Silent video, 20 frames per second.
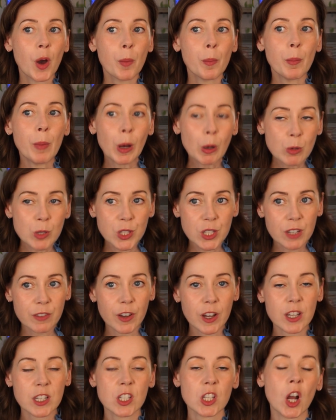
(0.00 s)
most of
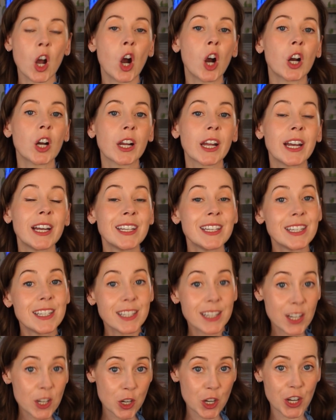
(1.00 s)
us are
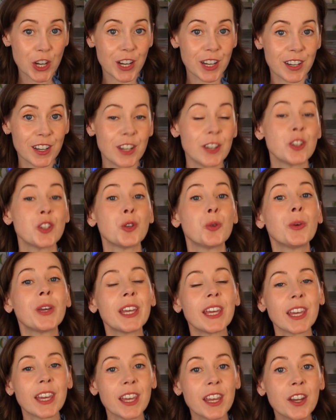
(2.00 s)
conditioned to
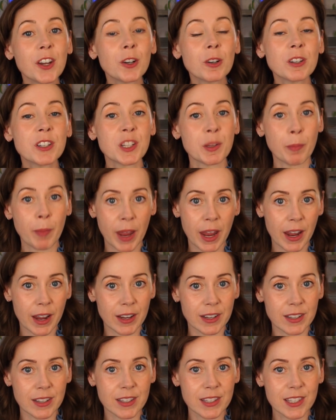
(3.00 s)
hear
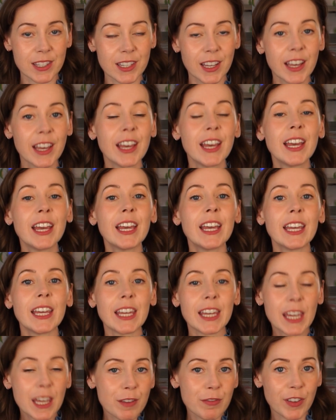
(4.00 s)
demands
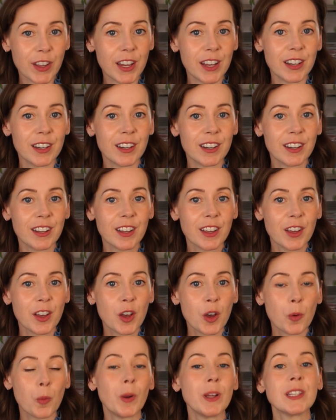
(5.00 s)
even
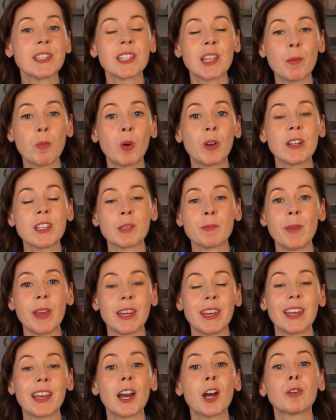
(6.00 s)
when someone is
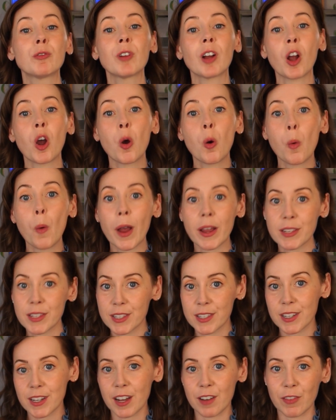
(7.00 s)
making a
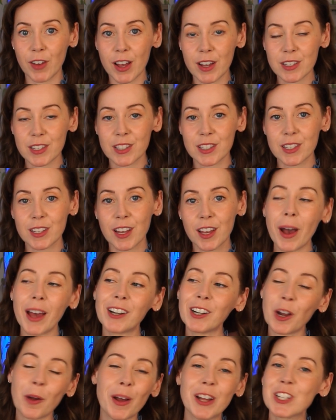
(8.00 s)
request of us. I
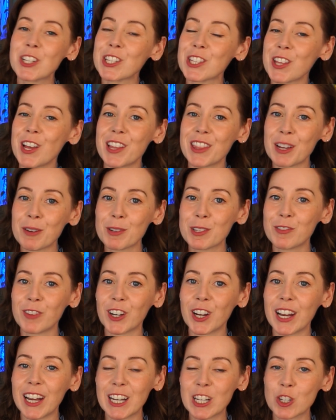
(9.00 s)
don't know, I just thought that was
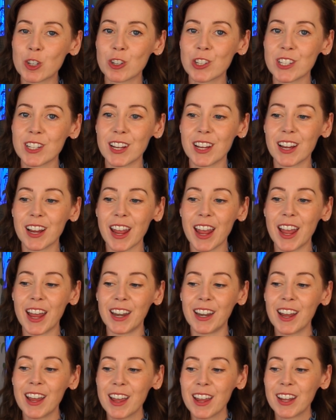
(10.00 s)
very interesting,
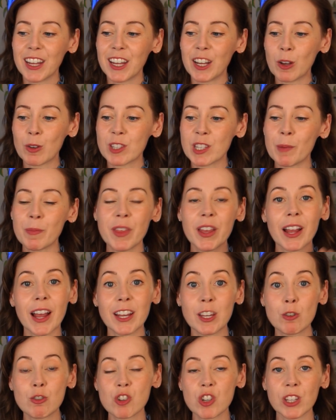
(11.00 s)
and something I
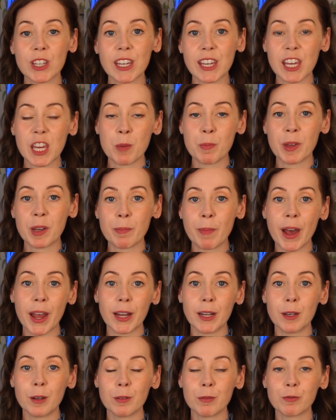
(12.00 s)
usually keep in
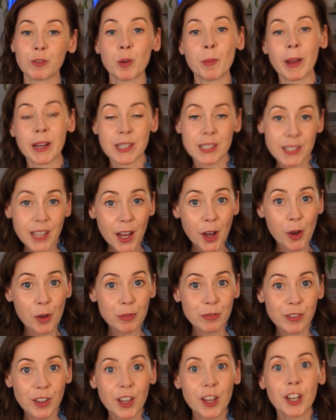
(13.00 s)
mind for
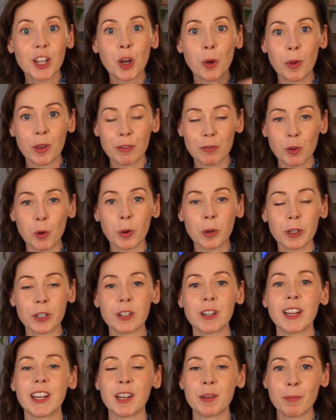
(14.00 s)
myself going
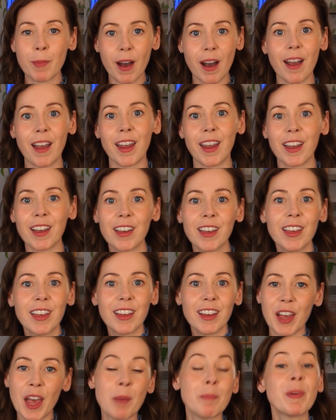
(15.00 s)
forward in my
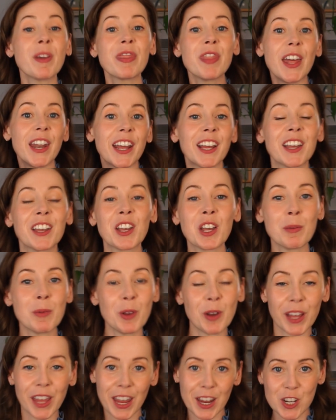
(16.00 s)
empathetic
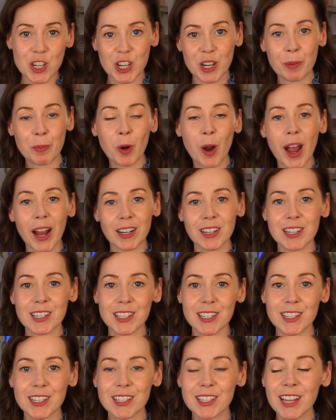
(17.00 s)
communication
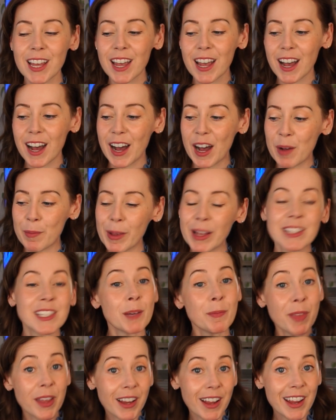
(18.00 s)
practices. And
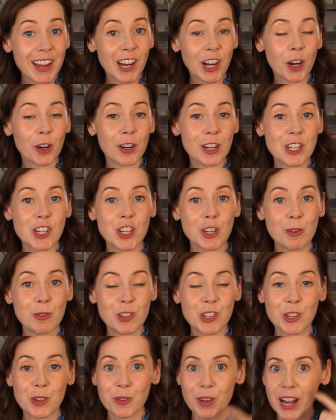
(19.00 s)
something I encourage you
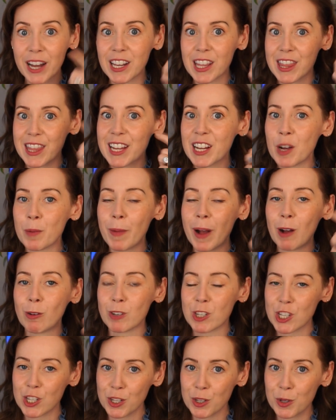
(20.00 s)
to kind of think
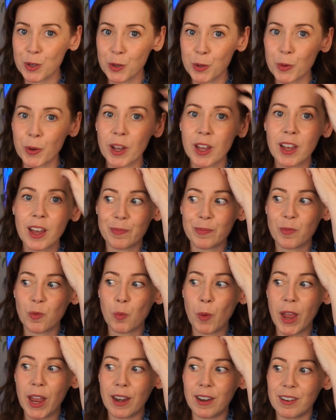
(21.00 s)
about too
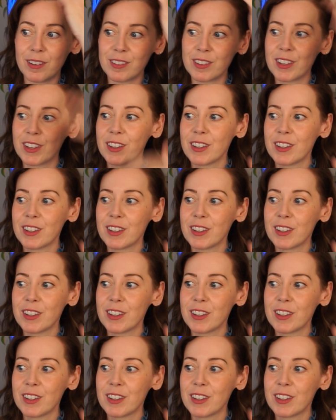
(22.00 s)
when